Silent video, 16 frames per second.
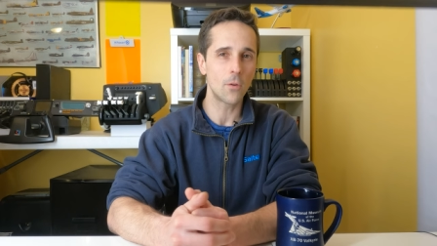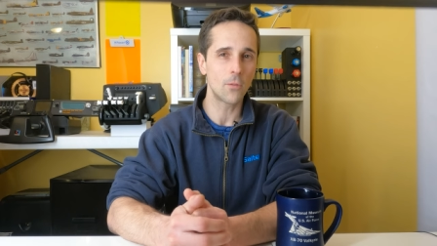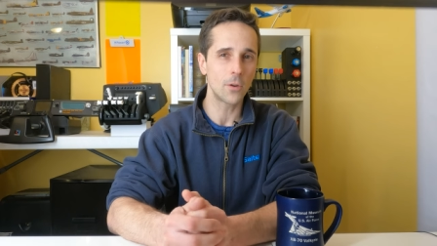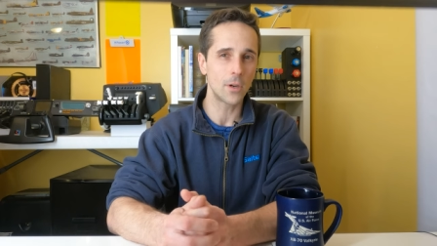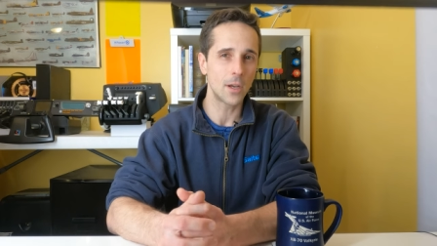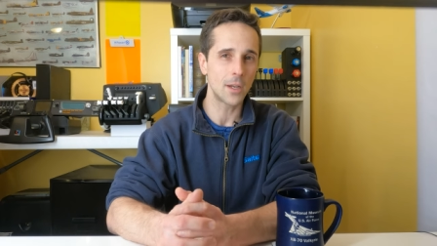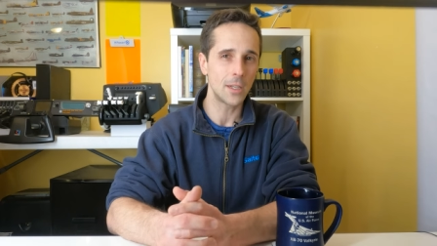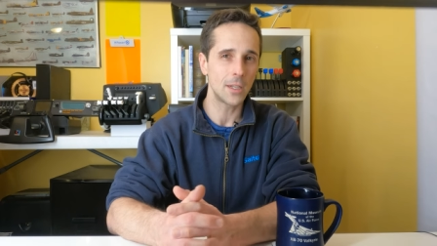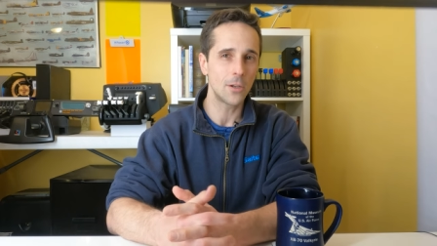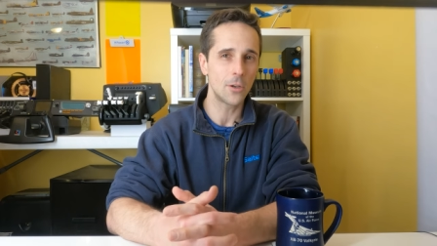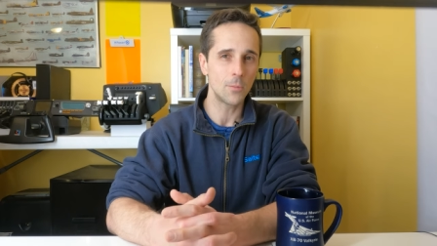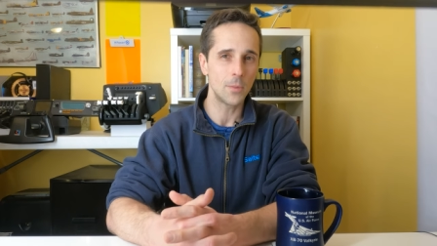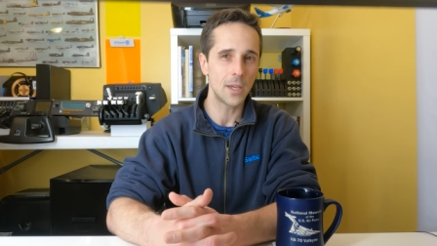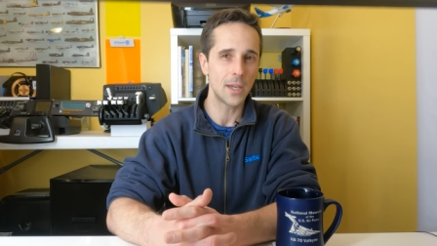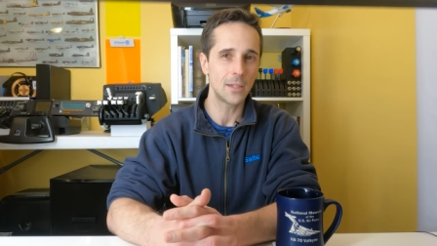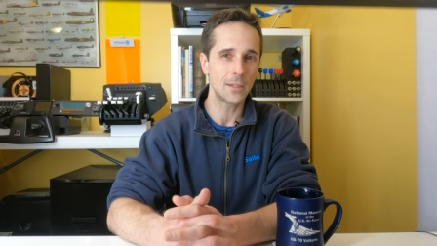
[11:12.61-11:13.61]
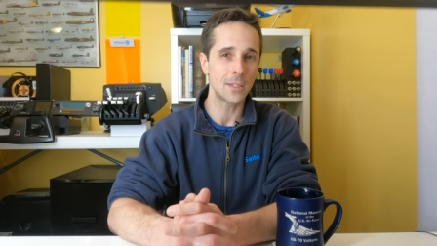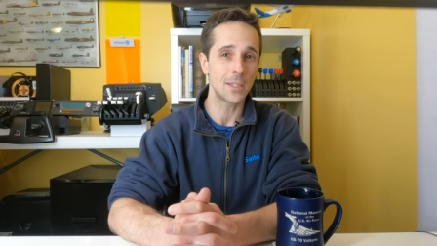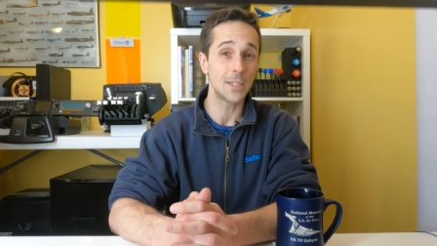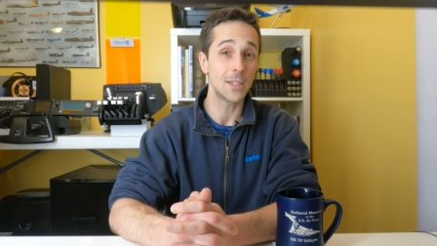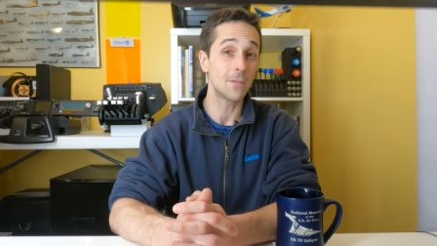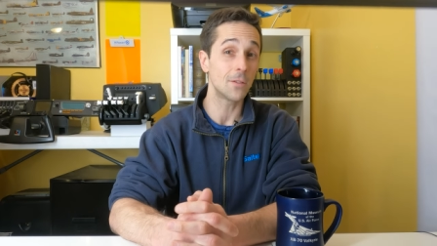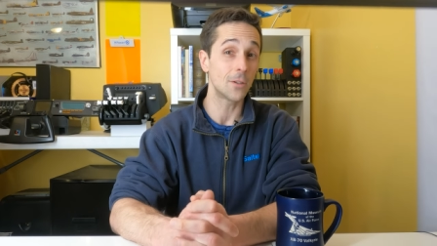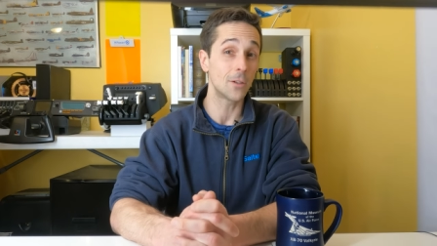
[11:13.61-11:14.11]
over at Honeycomb yet to
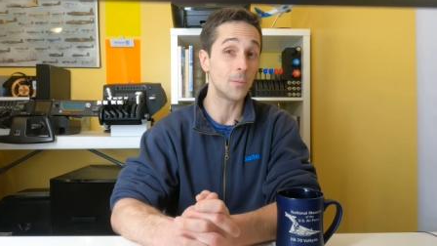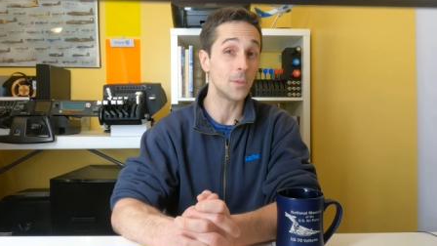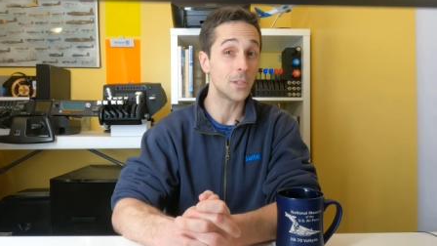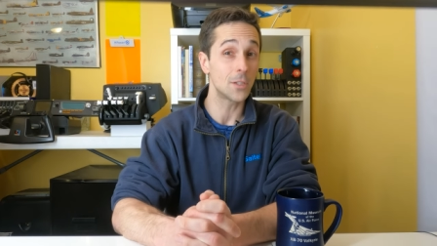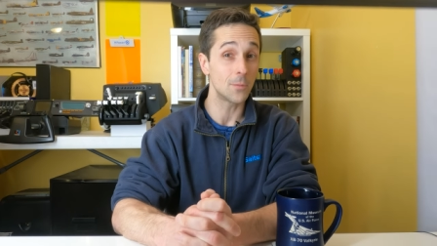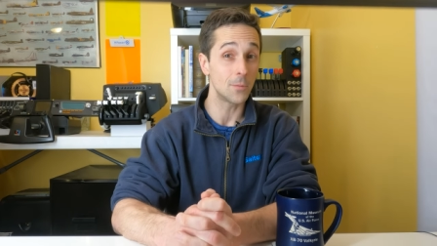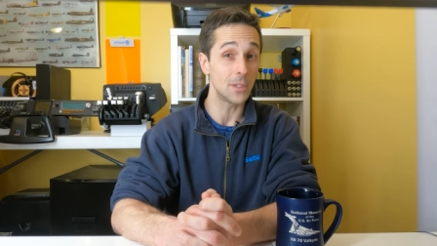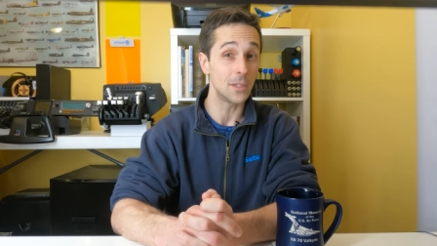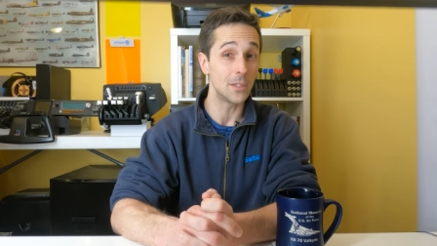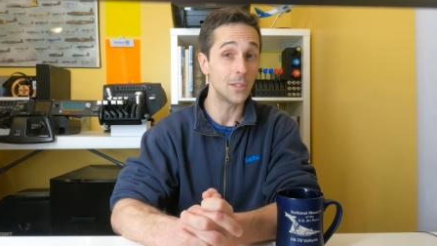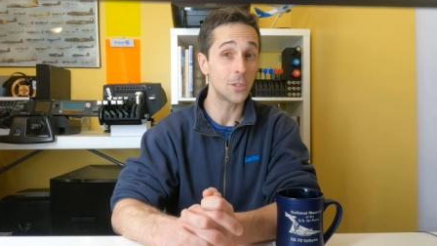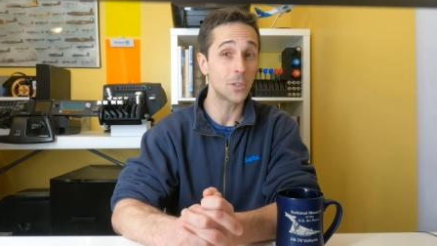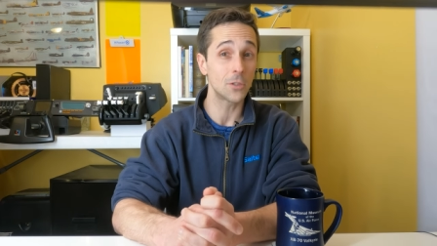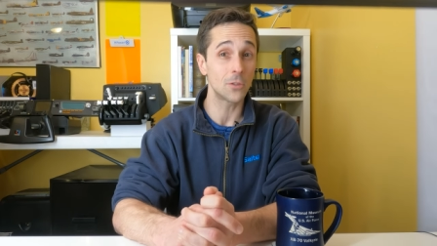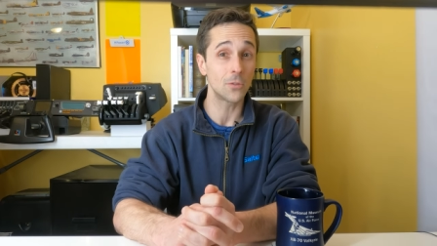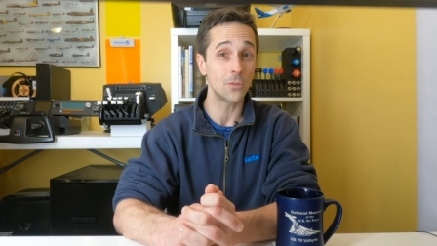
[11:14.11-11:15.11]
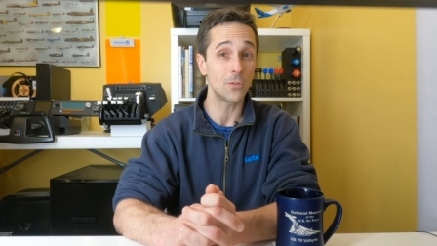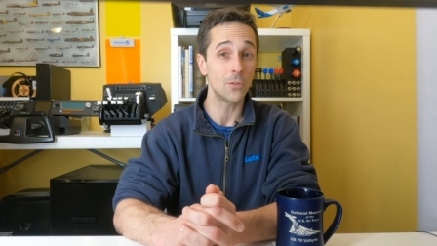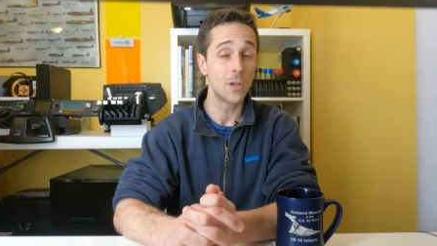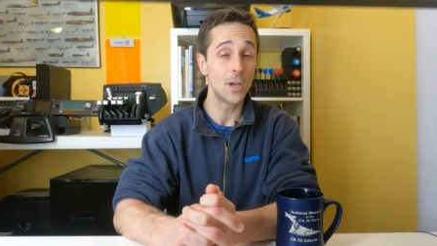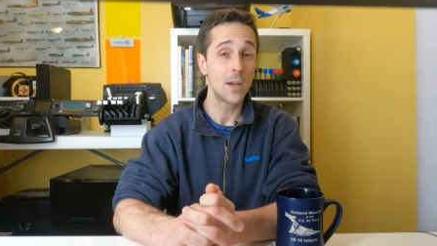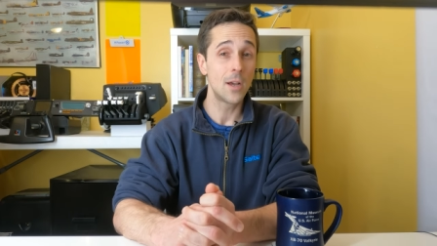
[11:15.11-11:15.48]
see if there are going to be some additional